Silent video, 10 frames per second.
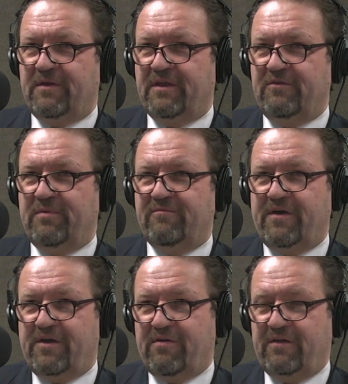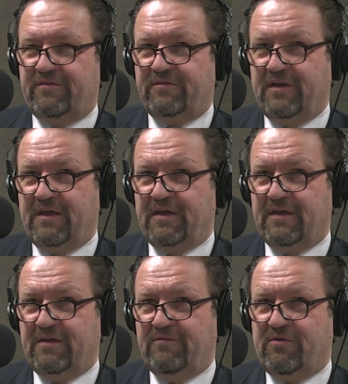and you've been very graciously,
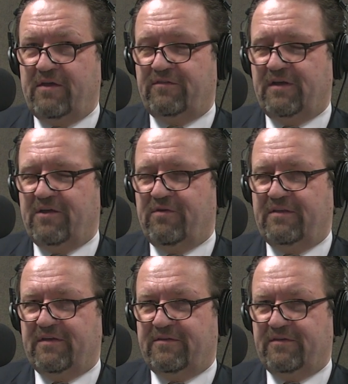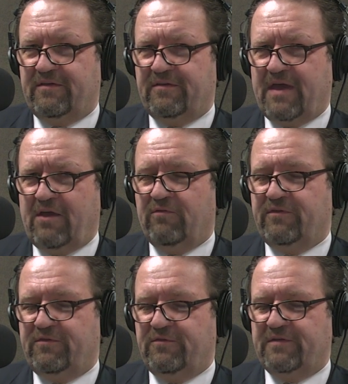you've graciously agreed to hang on for
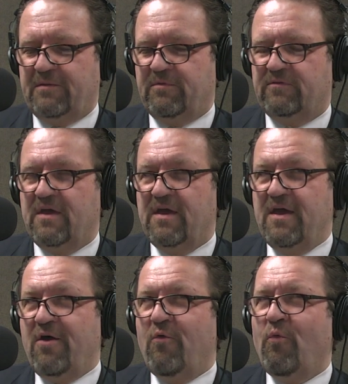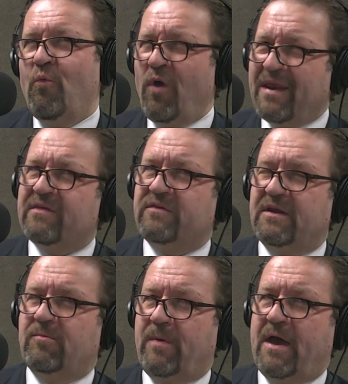2 segments. What is it
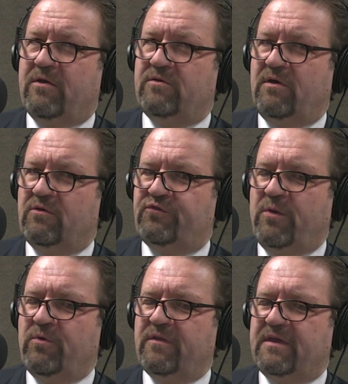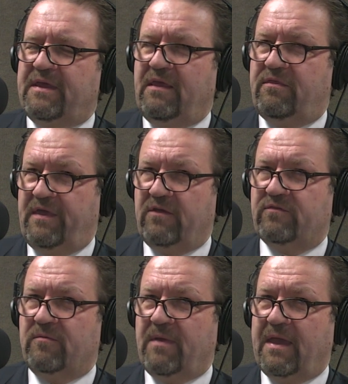about Donald Trump? What are the key things
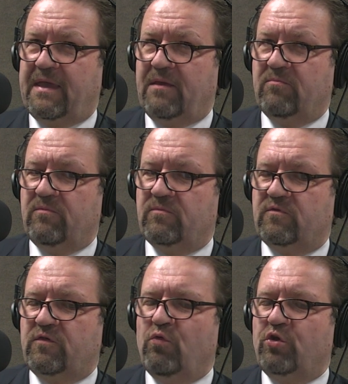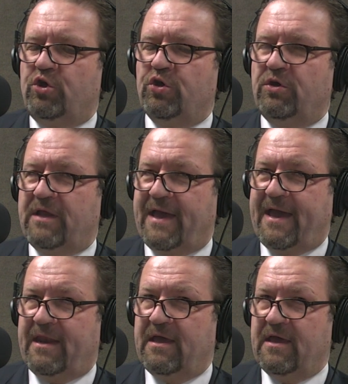that make him so good
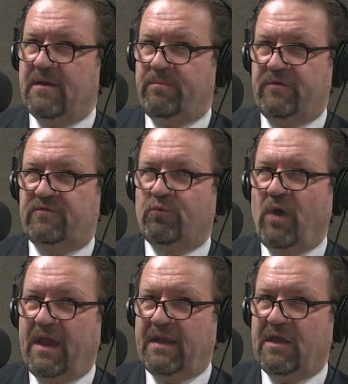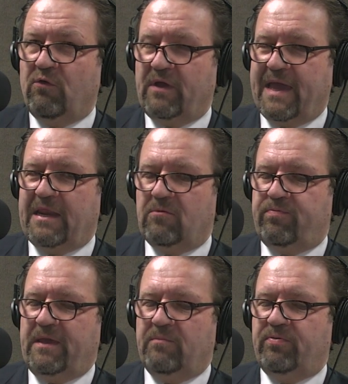at persuading or getting
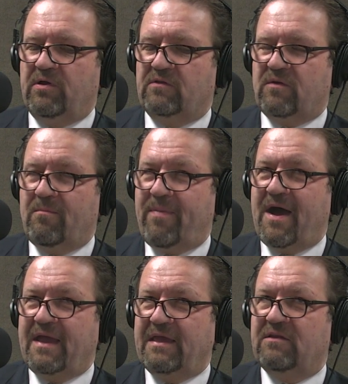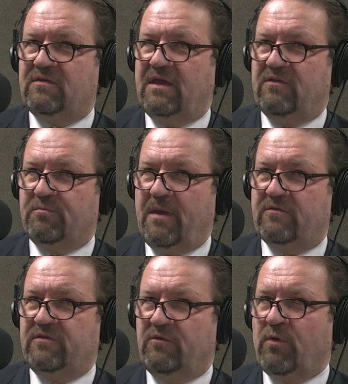people to buy into his
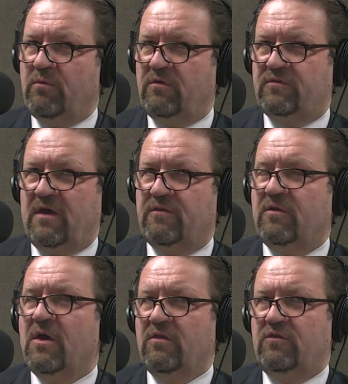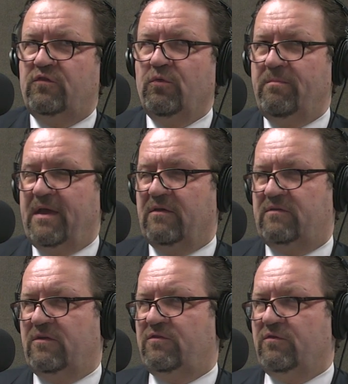message? What would you say are the 2
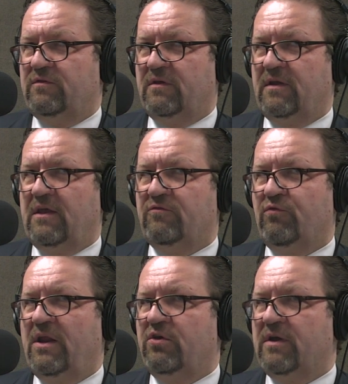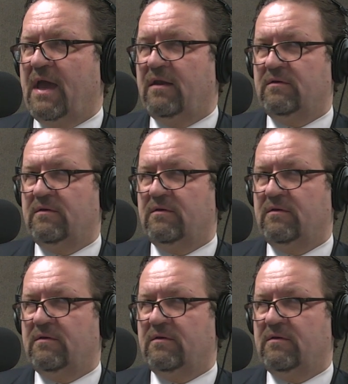biggest issues that he's really good at?